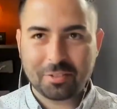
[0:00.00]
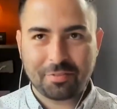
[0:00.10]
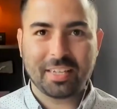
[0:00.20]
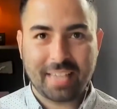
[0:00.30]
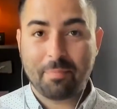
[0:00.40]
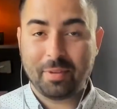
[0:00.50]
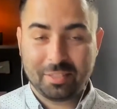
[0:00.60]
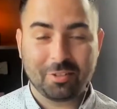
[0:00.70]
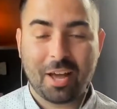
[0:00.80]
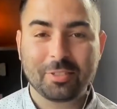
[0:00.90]
of things happen,
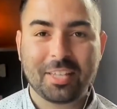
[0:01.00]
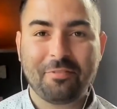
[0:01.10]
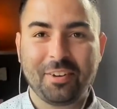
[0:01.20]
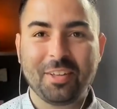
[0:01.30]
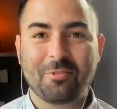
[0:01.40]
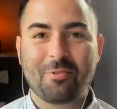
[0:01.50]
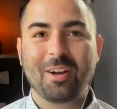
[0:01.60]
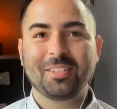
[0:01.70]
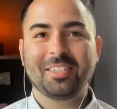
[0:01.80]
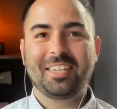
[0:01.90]
so that was definitely the
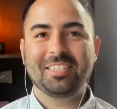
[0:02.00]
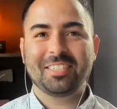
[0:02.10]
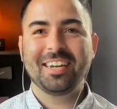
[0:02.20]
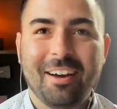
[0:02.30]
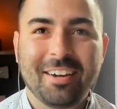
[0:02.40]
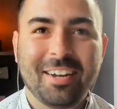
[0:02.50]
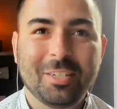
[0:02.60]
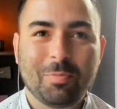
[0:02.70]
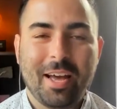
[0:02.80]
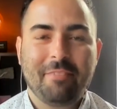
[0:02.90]
wrong decision on
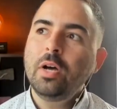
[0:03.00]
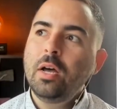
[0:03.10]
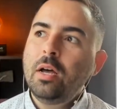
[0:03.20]
his behalf.